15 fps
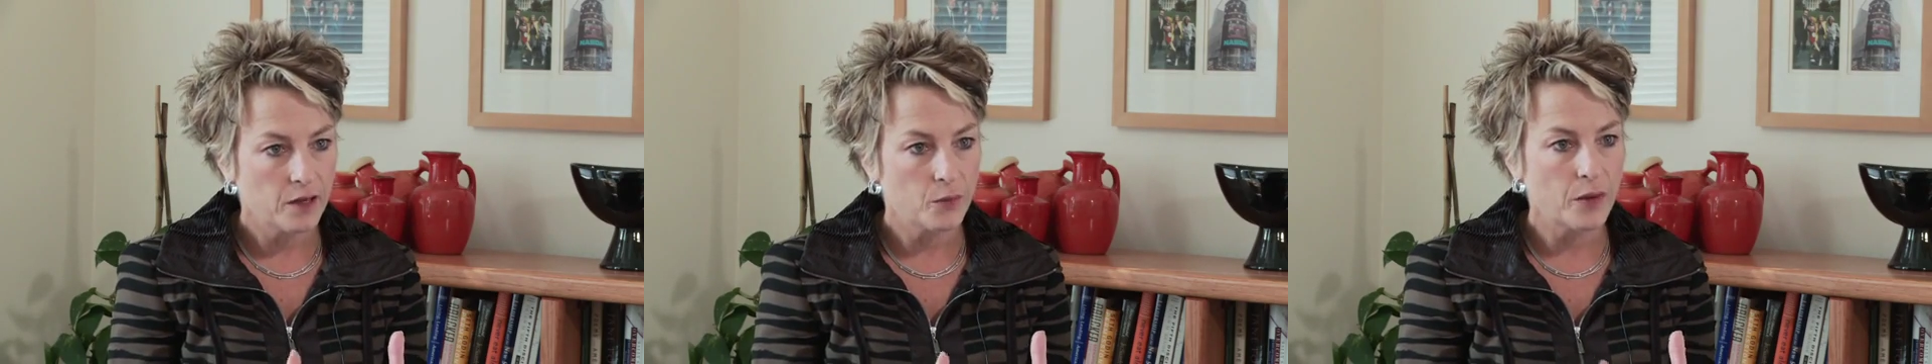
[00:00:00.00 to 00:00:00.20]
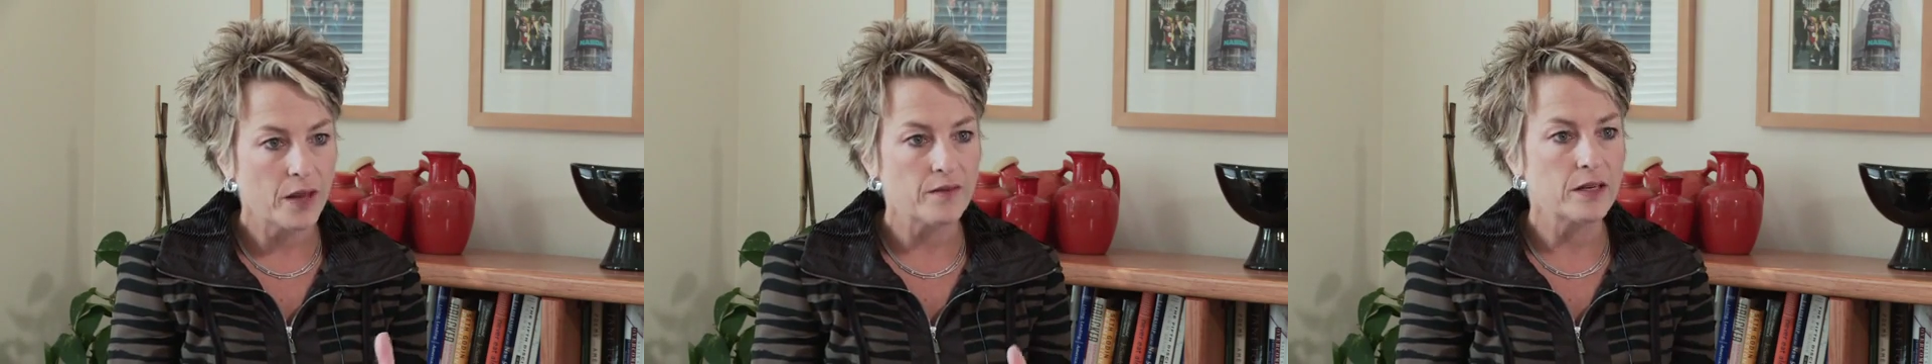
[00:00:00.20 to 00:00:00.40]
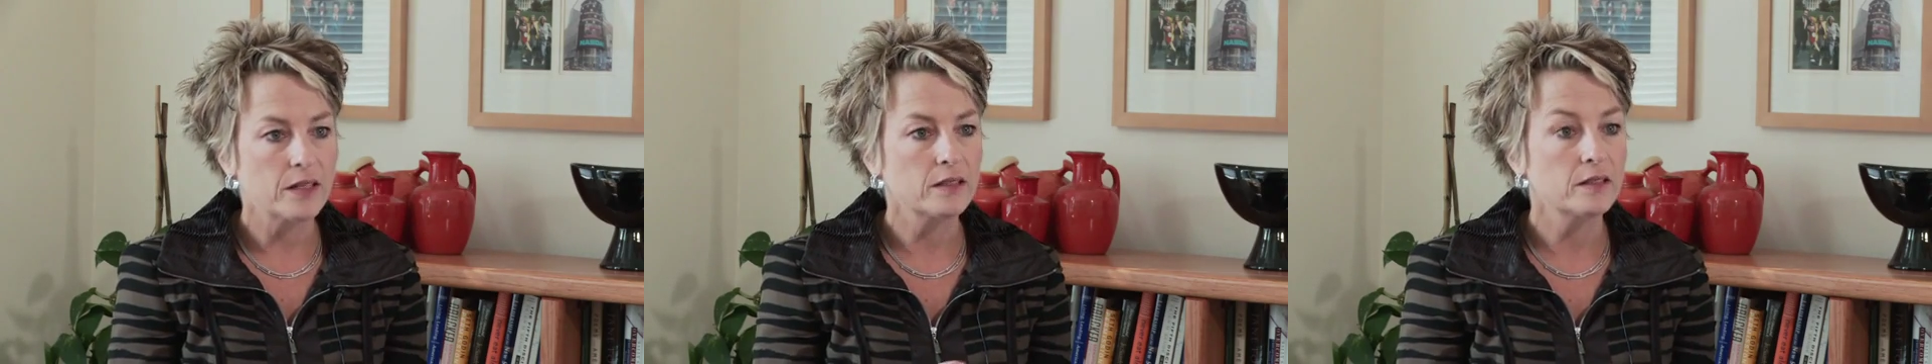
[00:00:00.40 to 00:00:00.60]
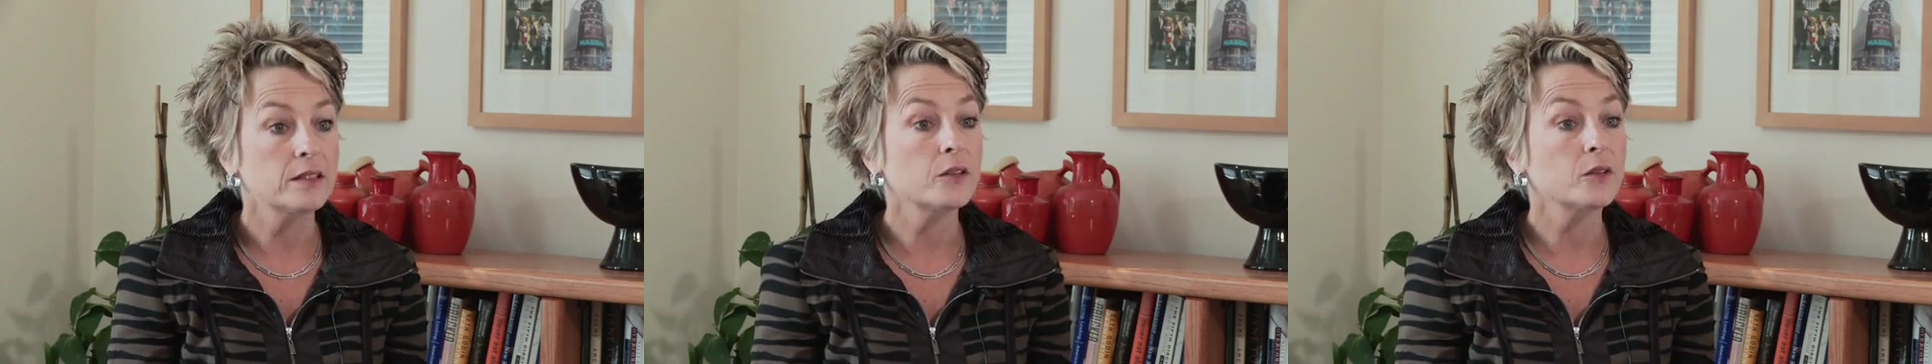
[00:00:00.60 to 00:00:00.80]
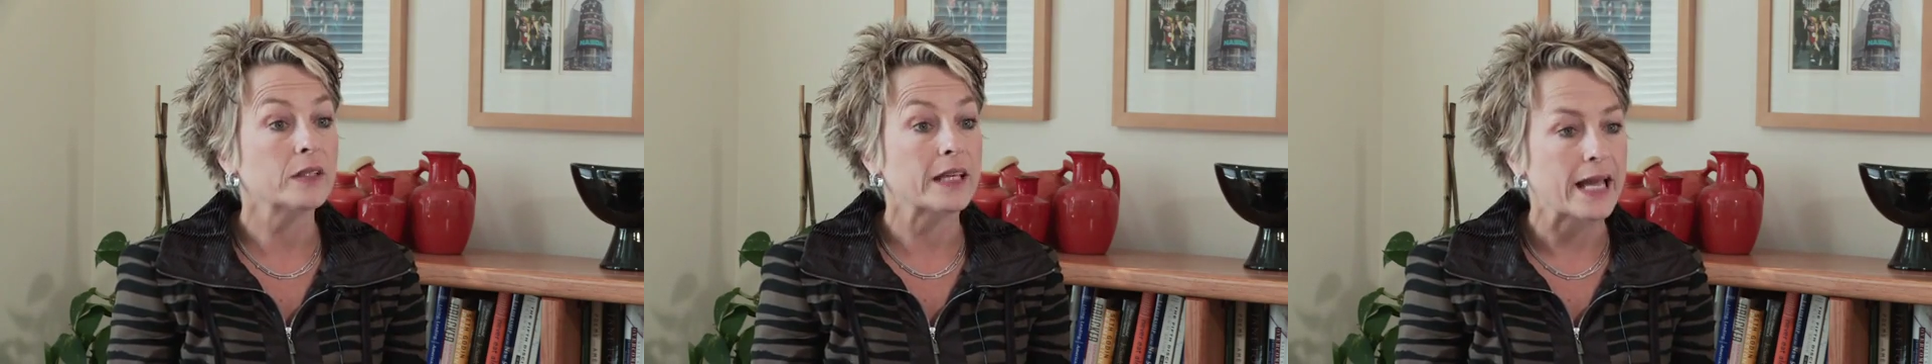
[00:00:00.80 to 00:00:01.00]
We haven't
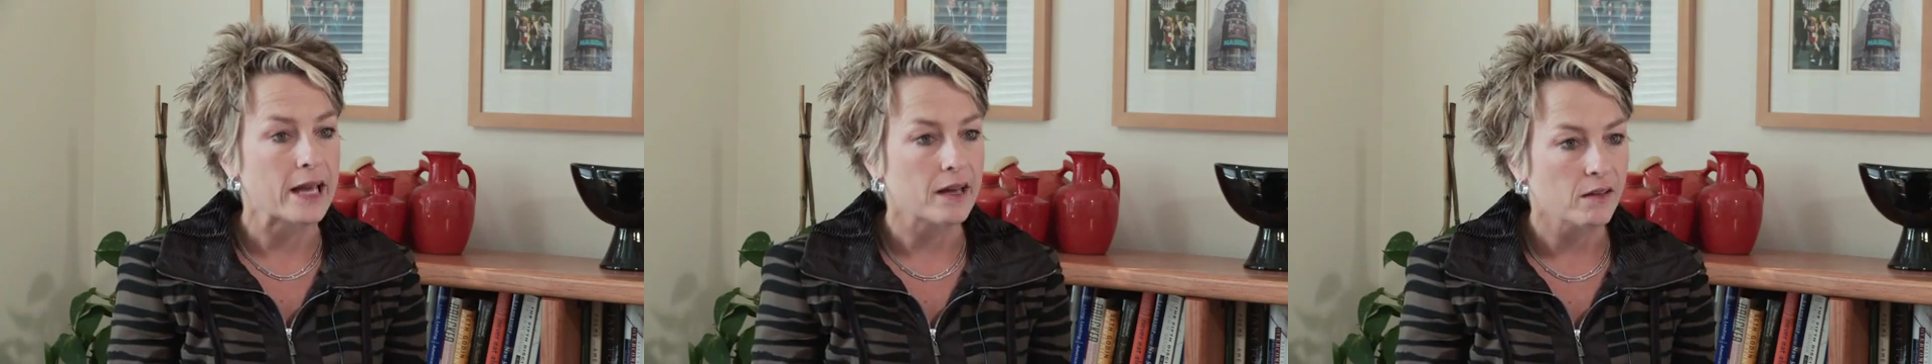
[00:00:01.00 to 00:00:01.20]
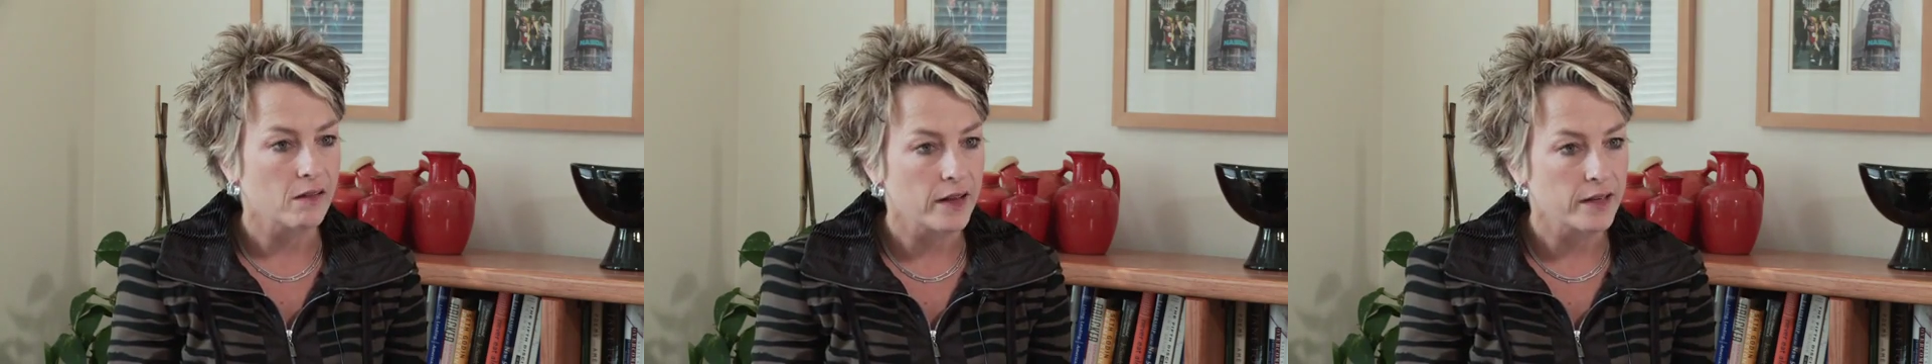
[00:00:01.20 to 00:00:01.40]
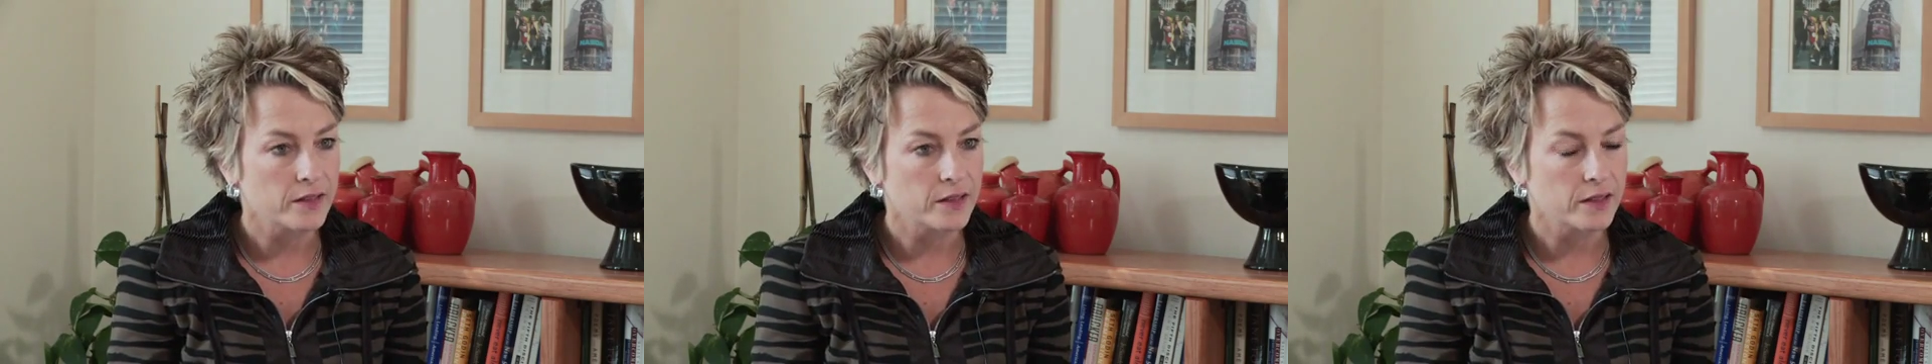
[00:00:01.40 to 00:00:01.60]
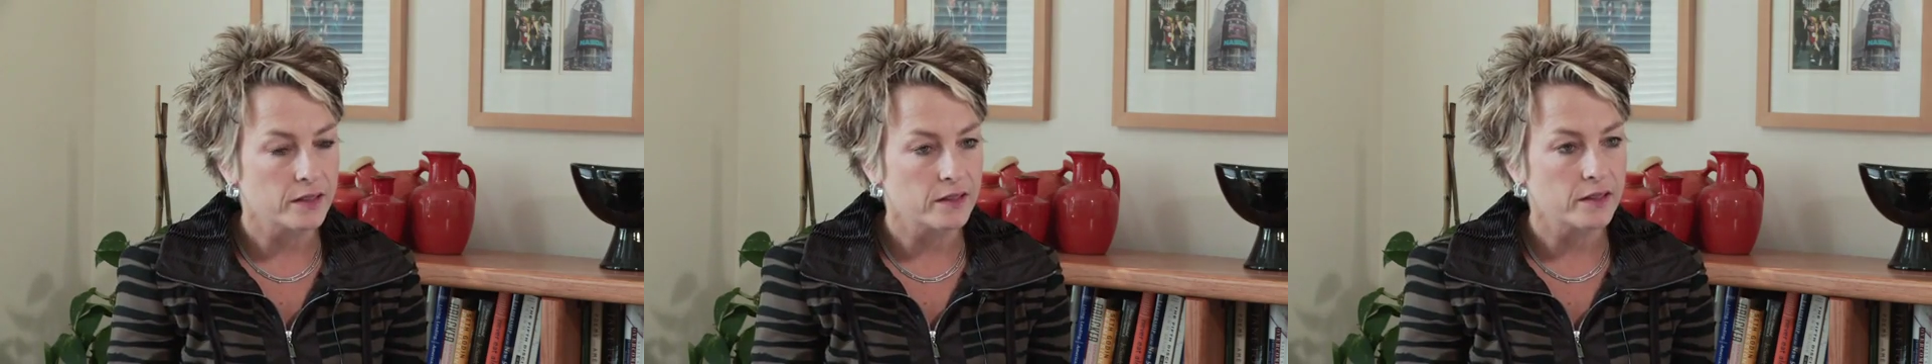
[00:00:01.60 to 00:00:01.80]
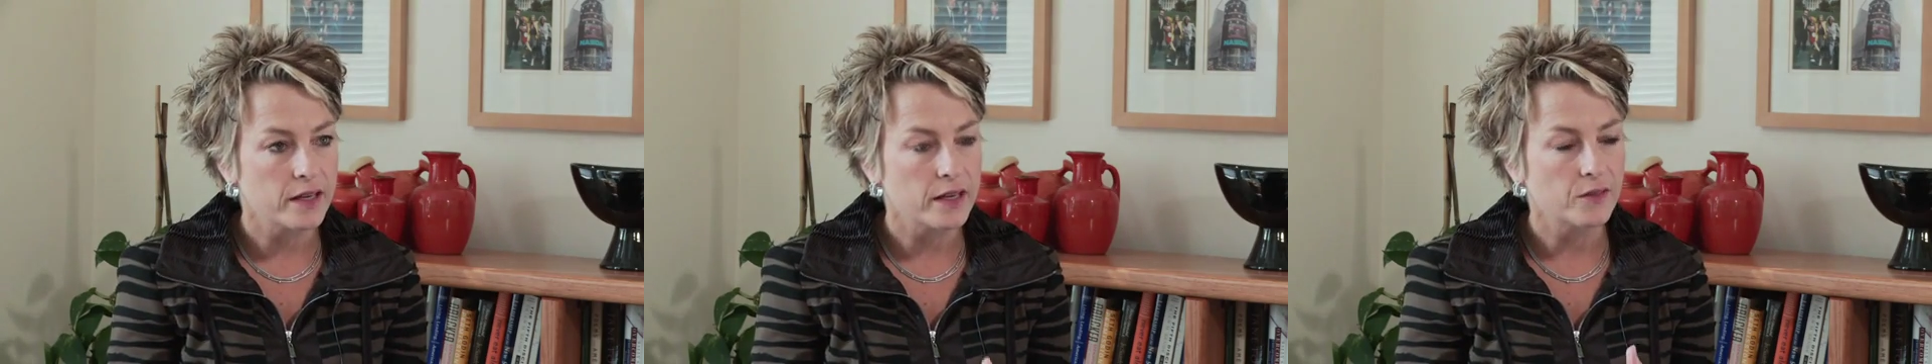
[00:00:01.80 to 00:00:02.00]
necessarily analyzed
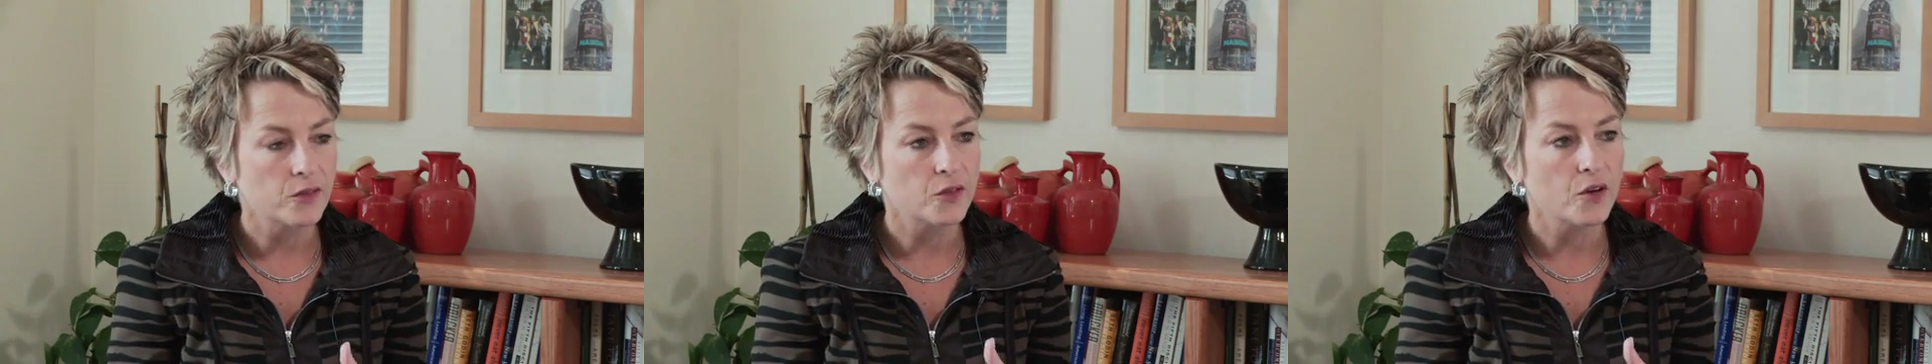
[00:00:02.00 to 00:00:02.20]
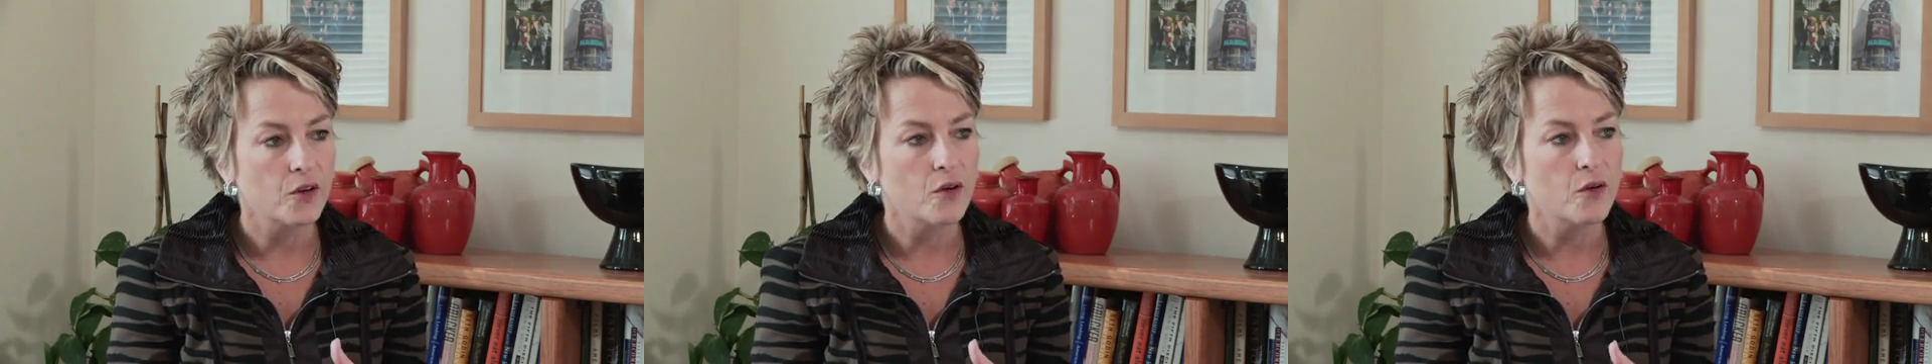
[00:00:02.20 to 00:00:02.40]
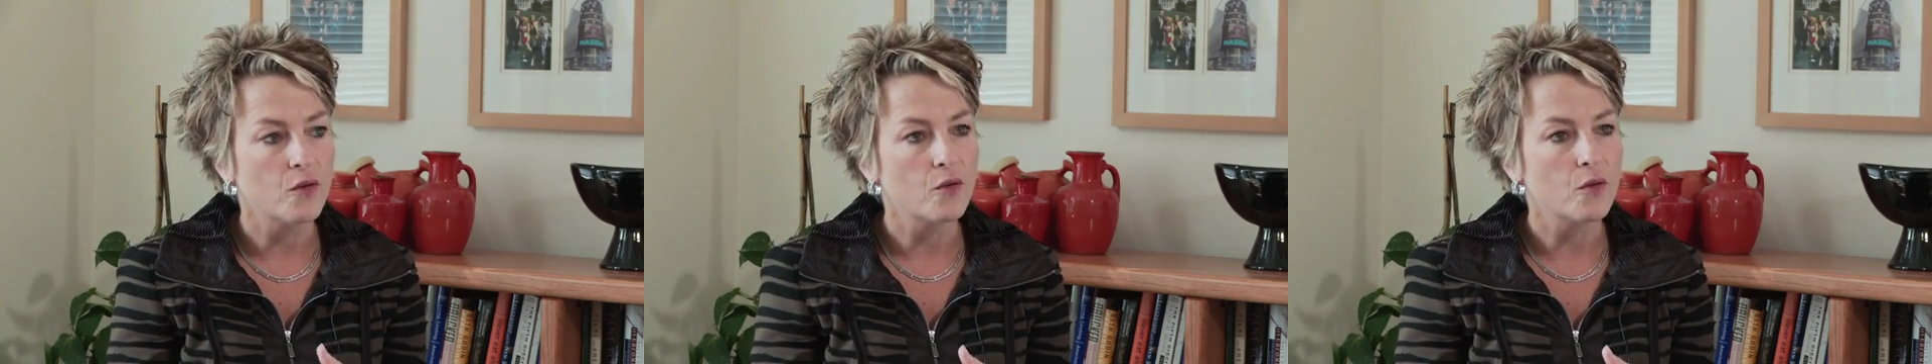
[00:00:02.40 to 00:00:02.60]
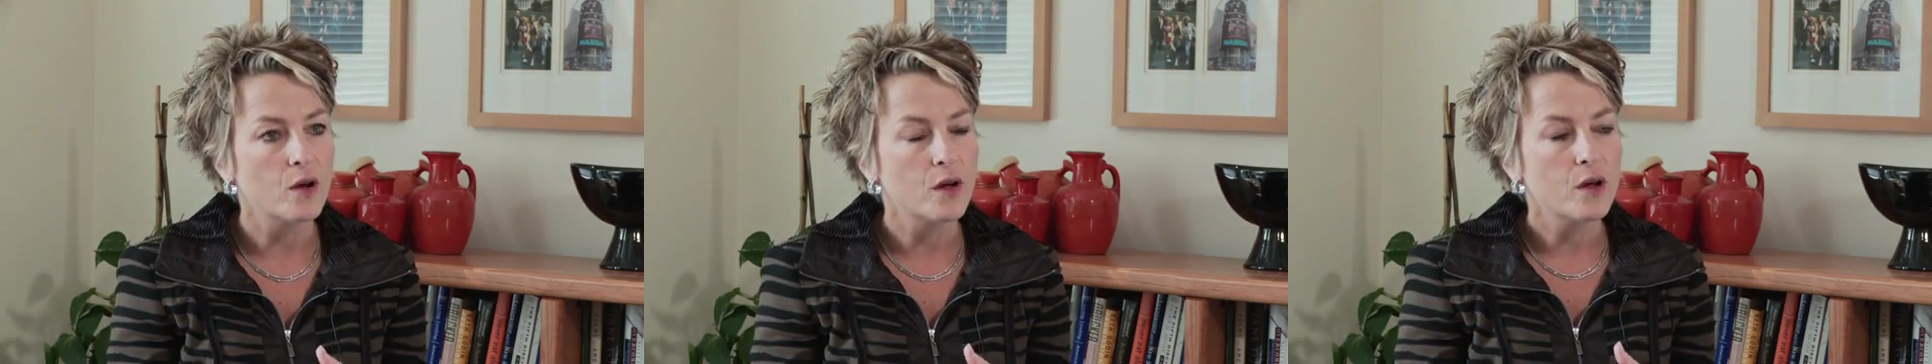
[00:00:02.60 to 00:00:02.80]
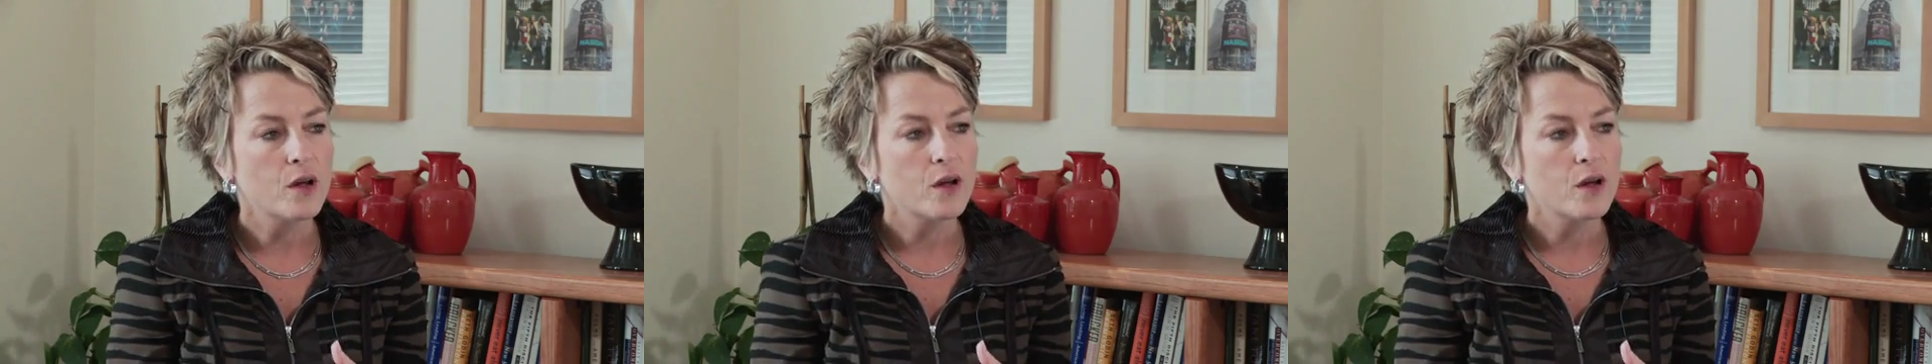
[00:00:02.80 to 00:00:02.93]
it, and so